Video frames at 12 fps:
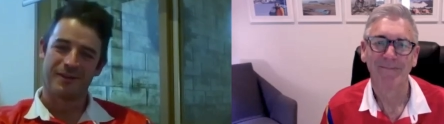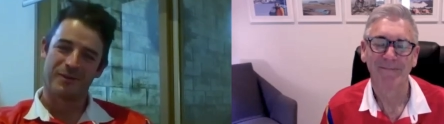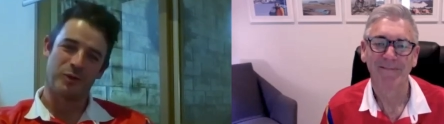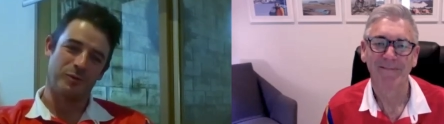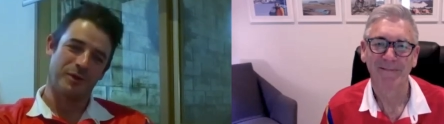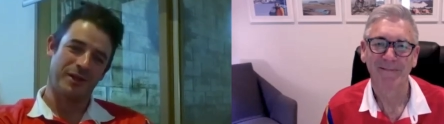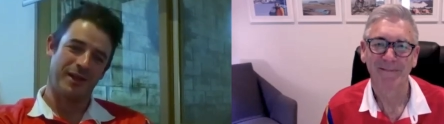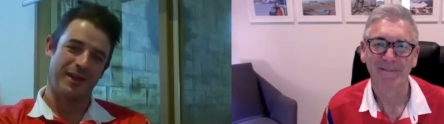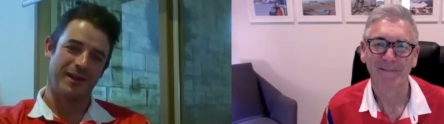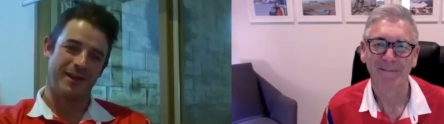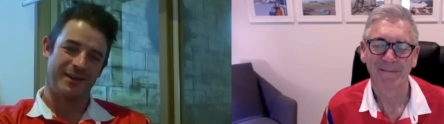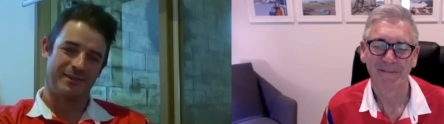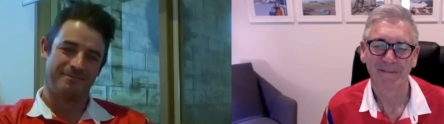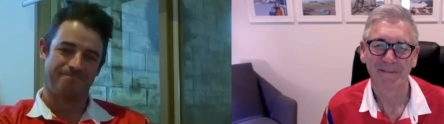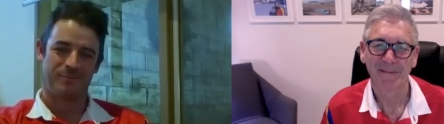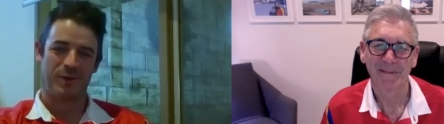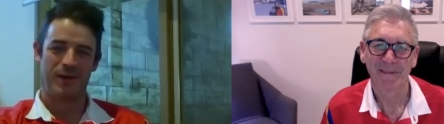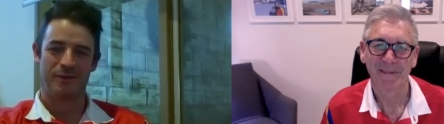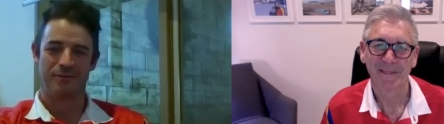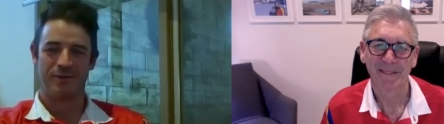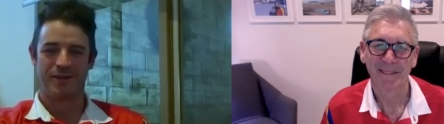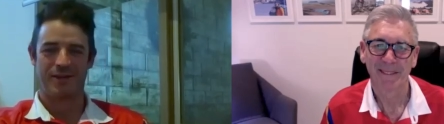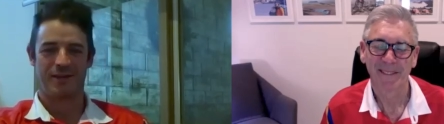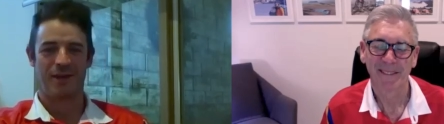Speaker 1: normal uh, way of
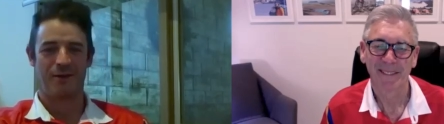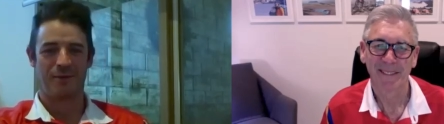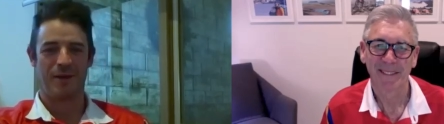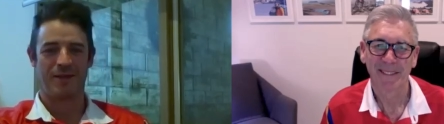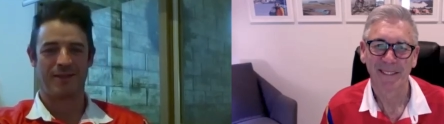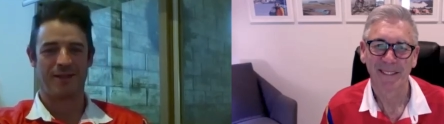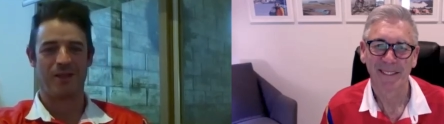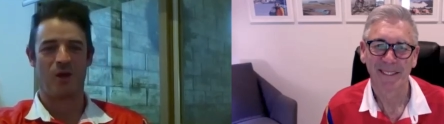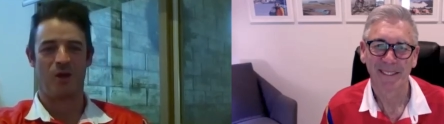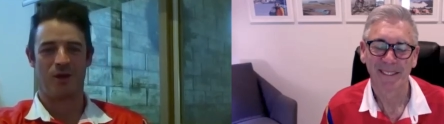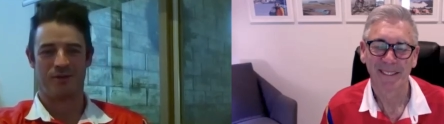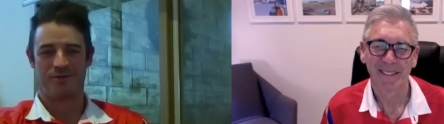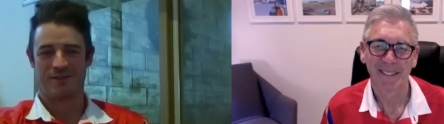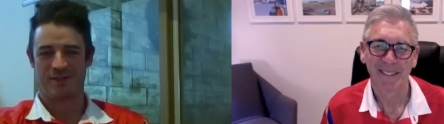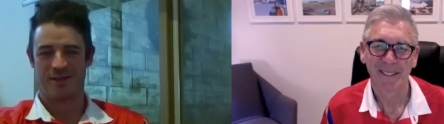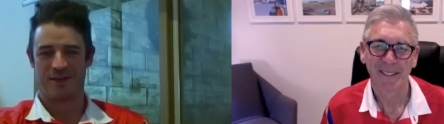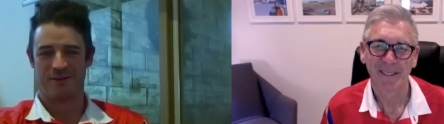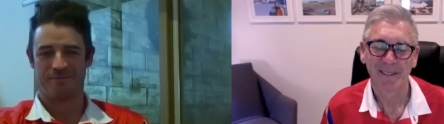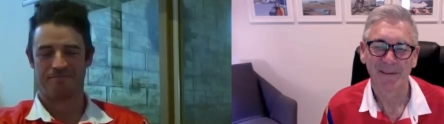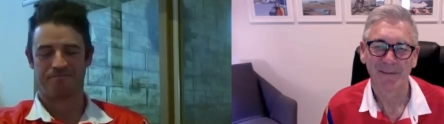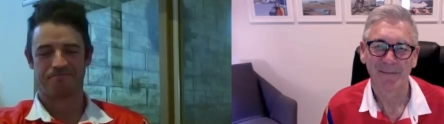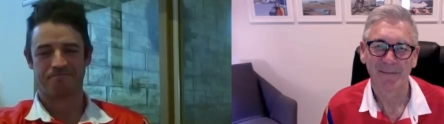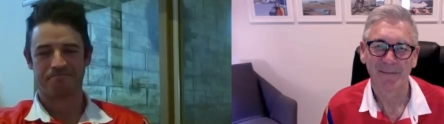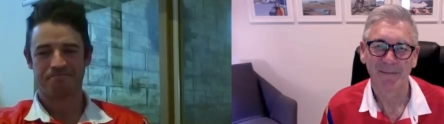uh, going about their lives. So,
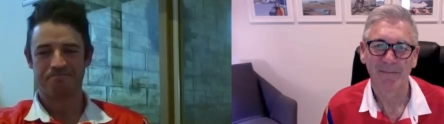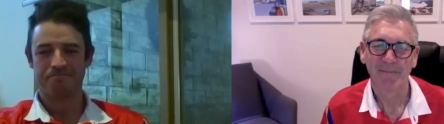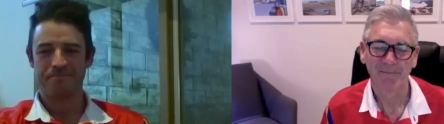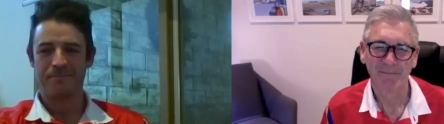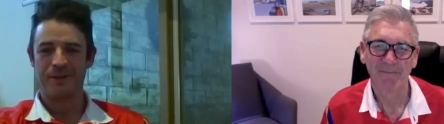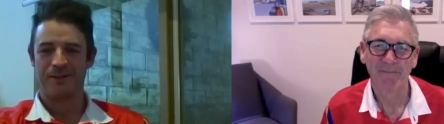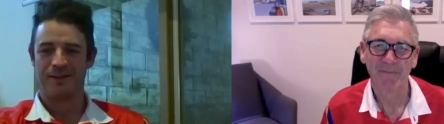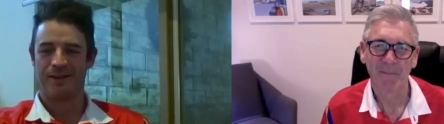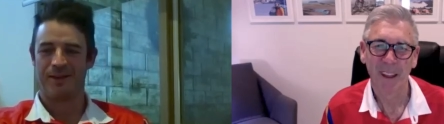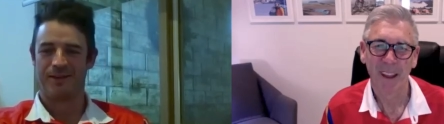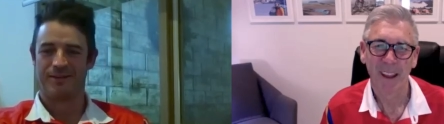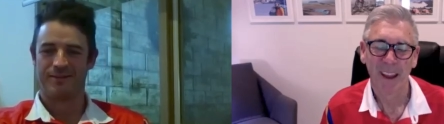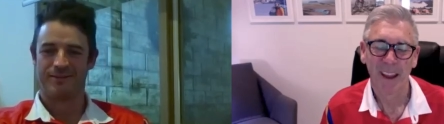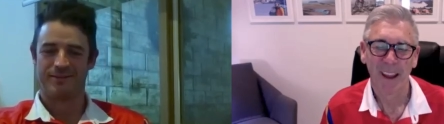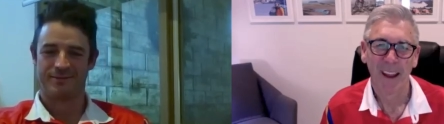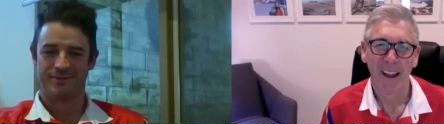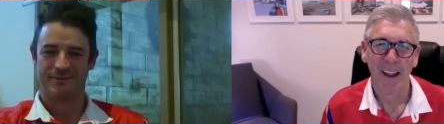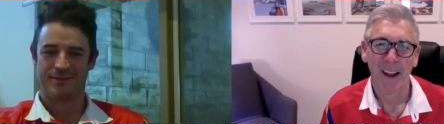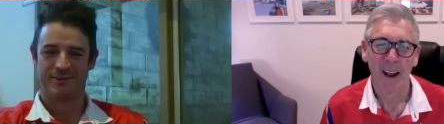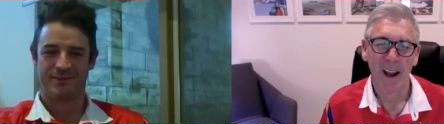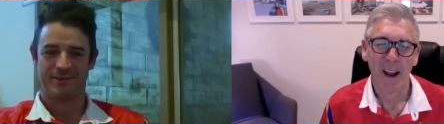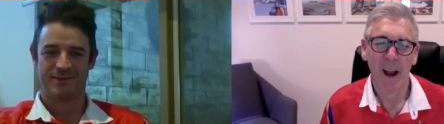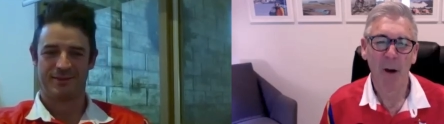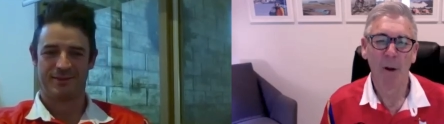mm. yeah.
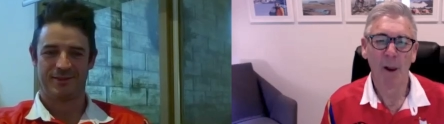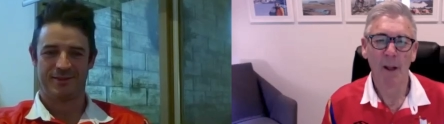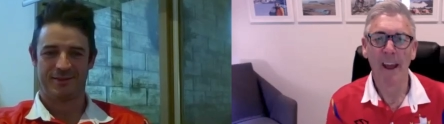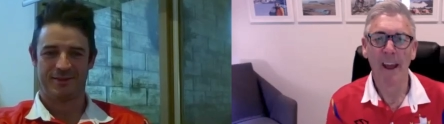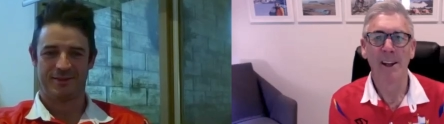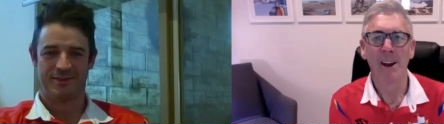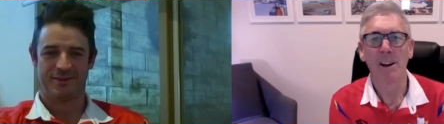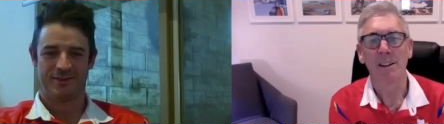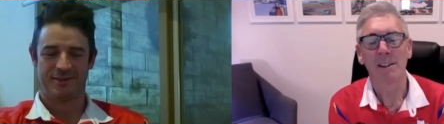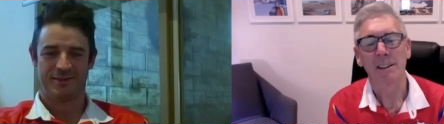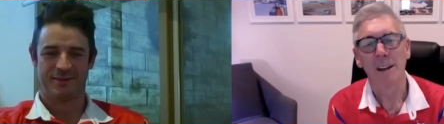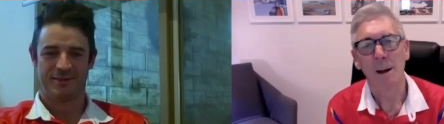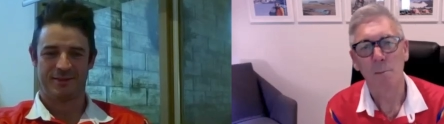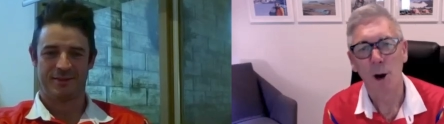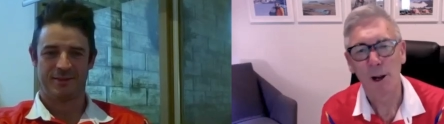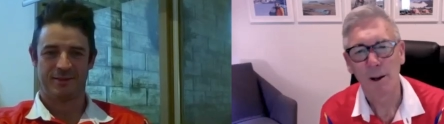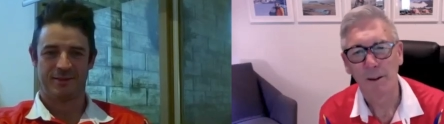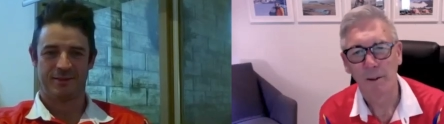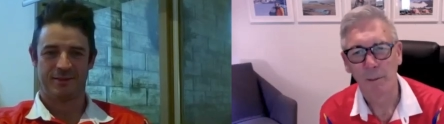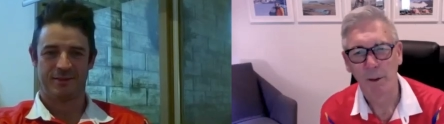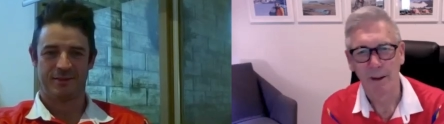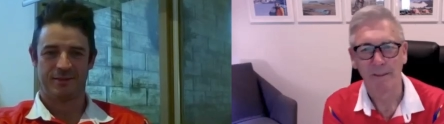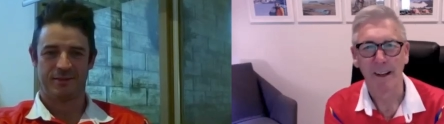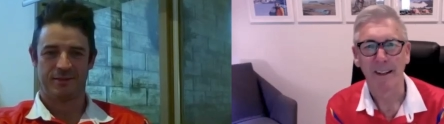
Speaker 2: On that note, uh, Michael, it's been a
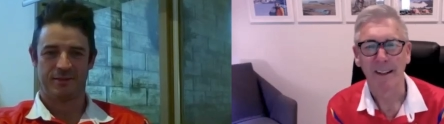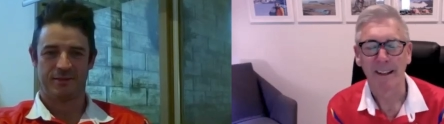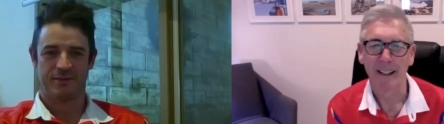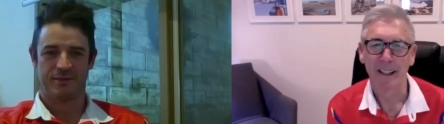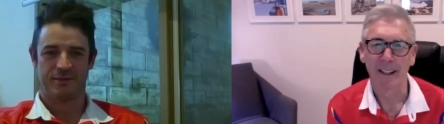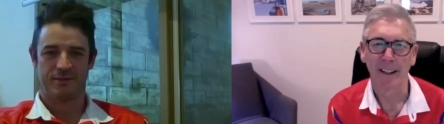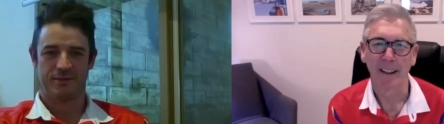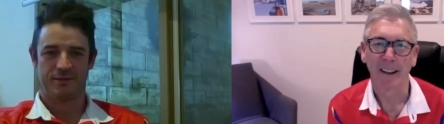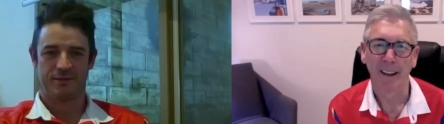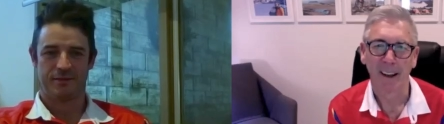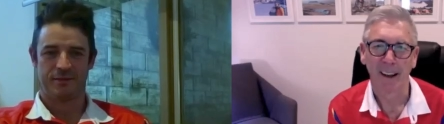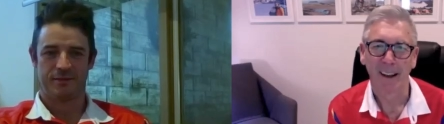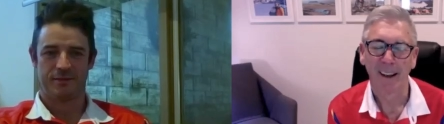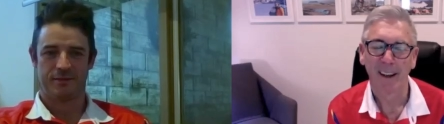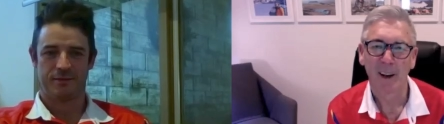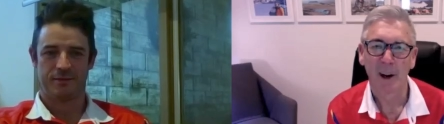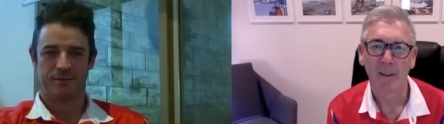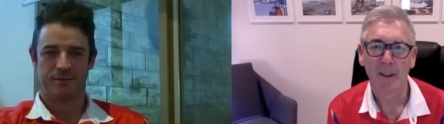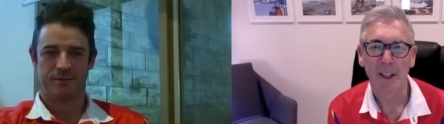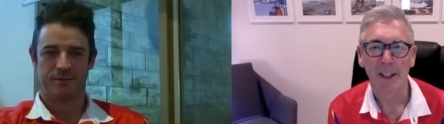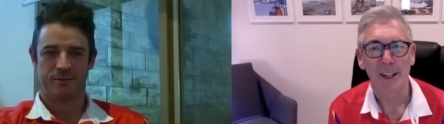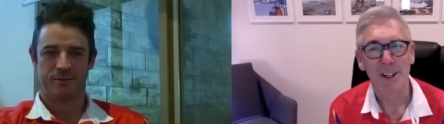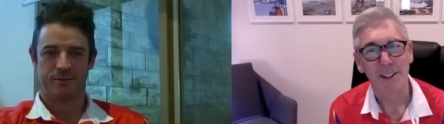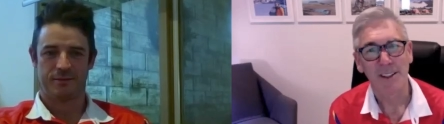fantastic uh,
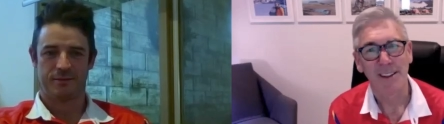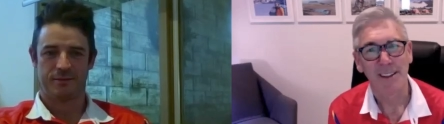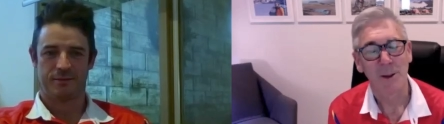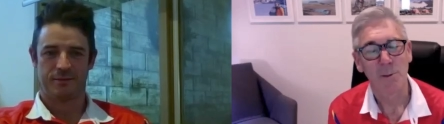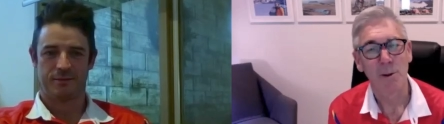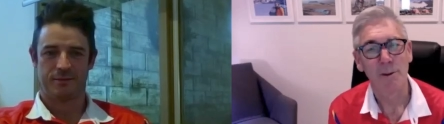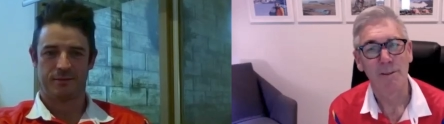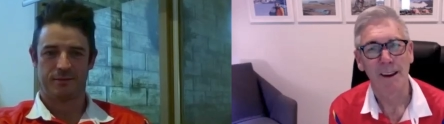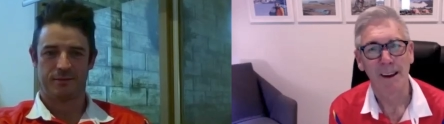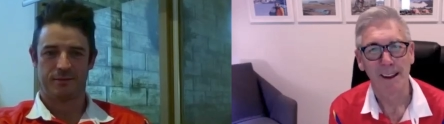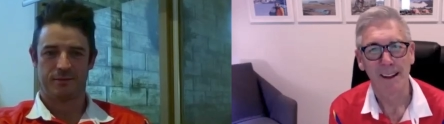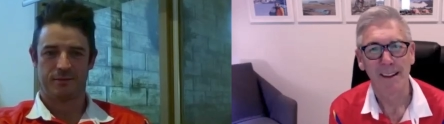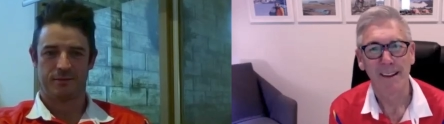conversation that we've had.